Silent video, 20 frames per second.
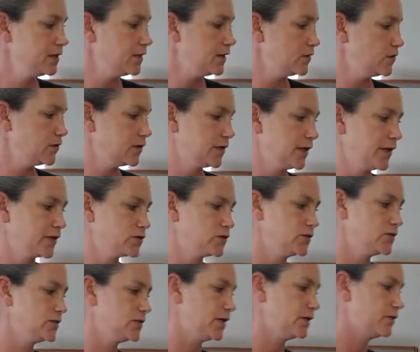then you can
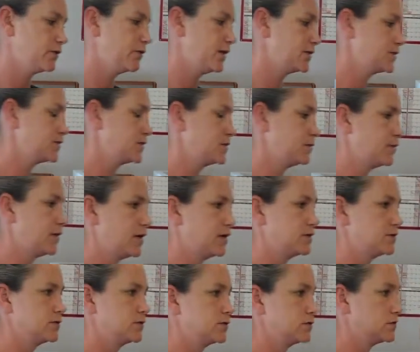actually send the rest of the
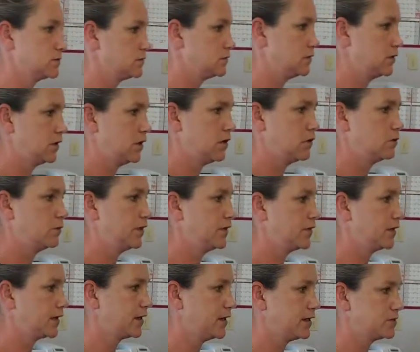parts,
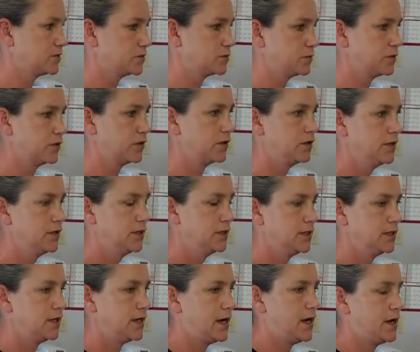with the customer
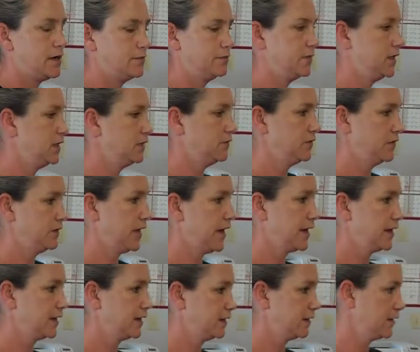if you
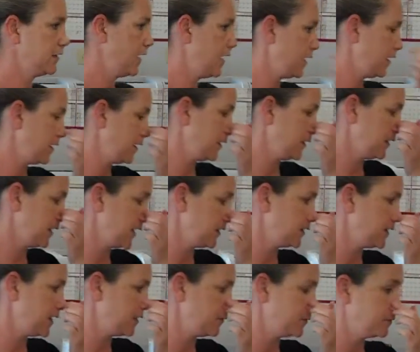like, and
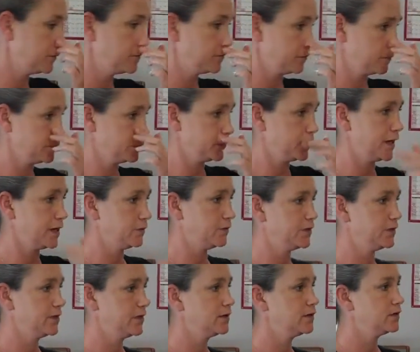let them play
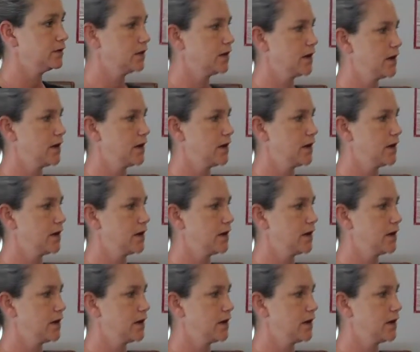with it.